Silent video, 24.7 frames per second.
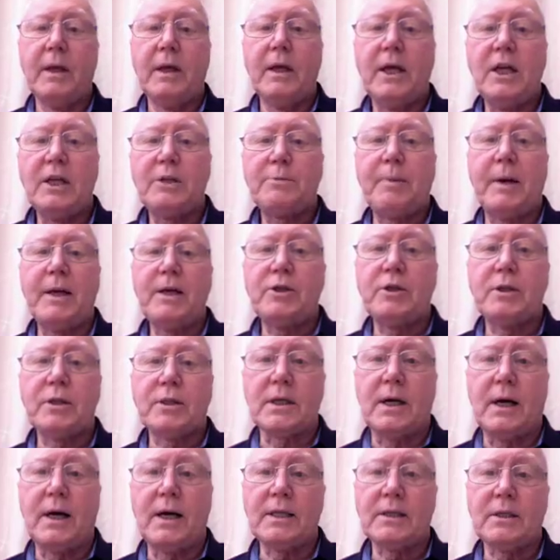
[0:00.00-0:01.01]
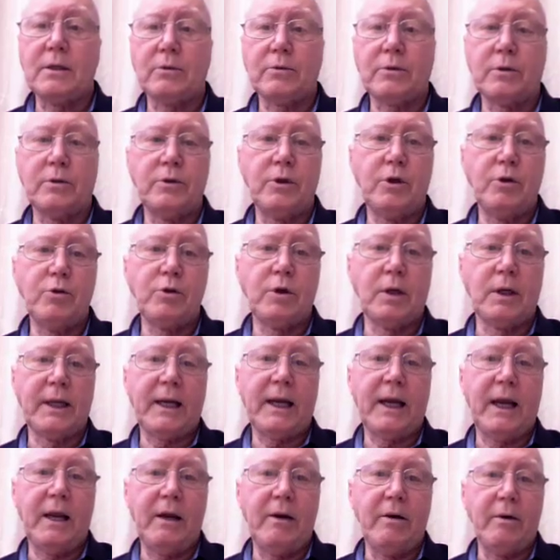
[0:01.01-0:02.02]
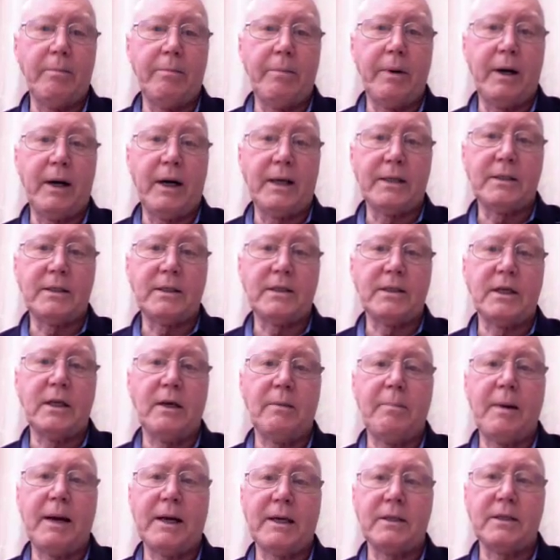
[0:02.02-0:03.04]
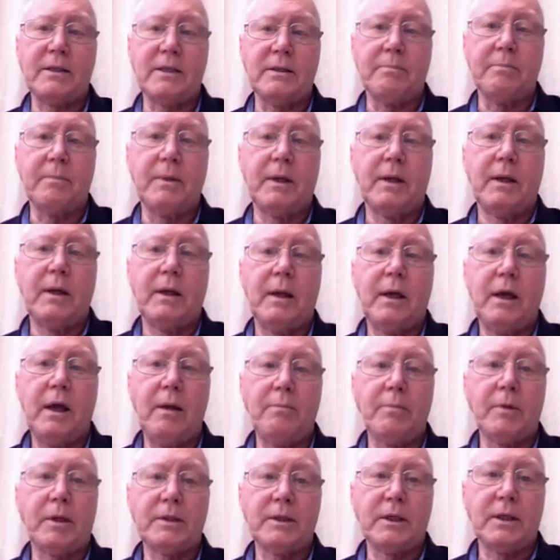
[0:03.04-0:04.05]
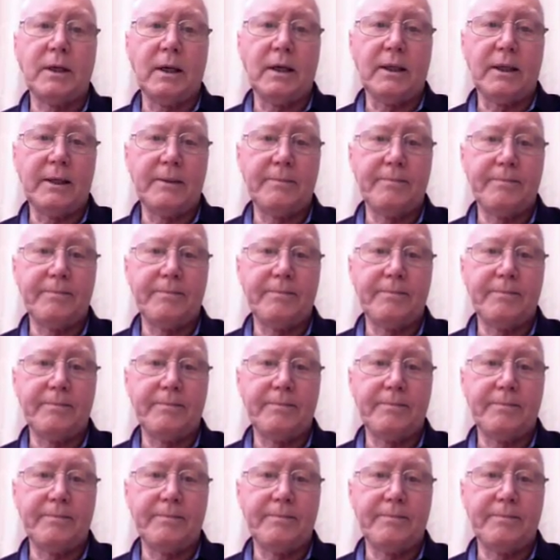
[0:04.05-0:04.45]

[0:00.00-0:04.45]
His patient's eyes looked unusually clear and bright and stared back at him, hypnotically.